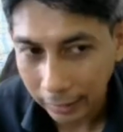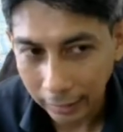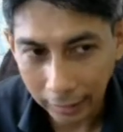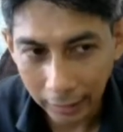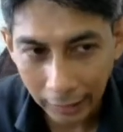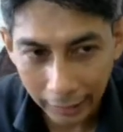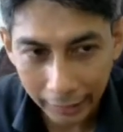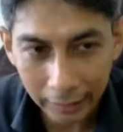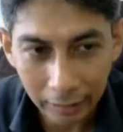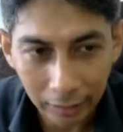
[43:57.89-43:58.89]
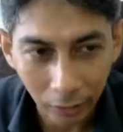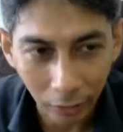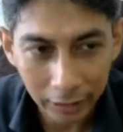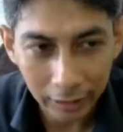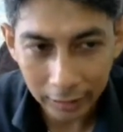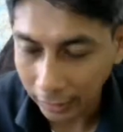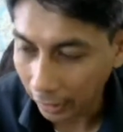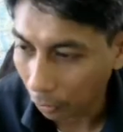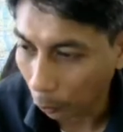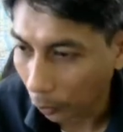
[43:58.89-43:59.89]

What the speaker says: line or instruction that you